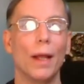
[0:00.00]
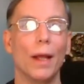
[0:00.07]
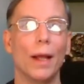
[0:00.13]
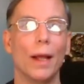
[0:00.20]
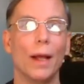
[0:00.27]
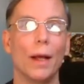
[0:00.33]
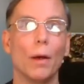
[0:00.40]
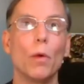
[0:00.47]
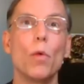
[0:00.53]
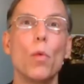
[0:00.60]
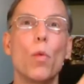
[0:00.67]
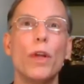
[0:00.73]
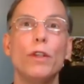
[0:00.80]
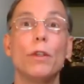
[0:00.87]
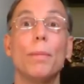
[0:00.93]
Uh,
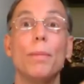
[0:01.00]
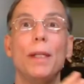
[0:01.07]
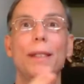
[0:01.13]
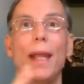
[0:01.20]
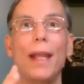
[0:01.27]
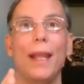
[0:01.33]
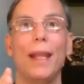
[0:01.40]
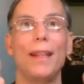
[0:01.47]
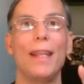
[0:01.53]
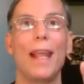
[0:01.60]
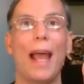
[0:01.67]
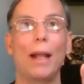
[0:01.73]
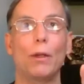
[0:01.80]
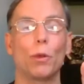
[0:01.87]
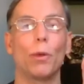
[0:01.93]
we should be taking
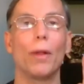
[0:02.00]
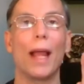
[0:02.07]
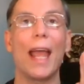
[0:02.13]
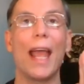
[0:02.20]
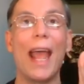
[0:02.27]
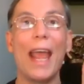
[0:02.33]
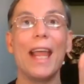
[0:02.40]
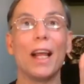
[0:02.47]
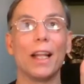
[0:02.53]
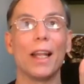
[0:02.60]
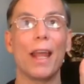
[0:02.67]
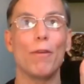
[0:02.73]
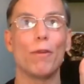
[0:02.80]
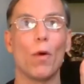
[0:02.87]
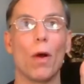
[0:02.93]
the actual A L
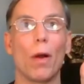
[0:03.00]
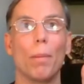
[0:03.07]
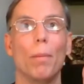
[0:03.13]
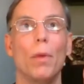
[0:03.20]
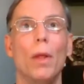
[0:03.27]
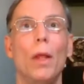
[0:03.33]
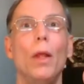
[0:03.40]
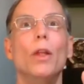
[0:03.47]
A form